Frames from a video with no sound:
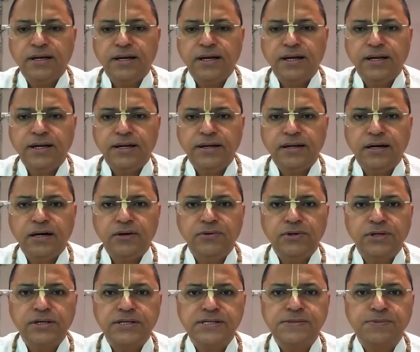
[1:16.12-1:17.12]
and
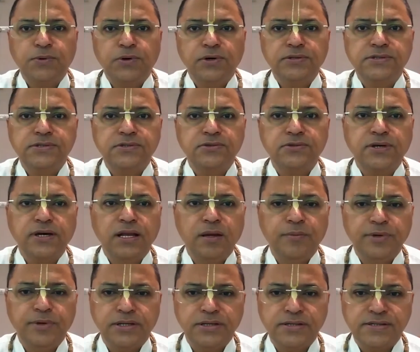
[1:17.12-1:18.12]
our response to
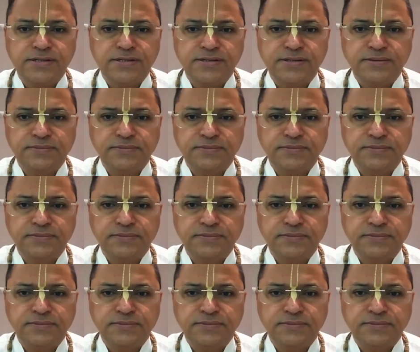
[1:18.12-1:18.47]
calamities,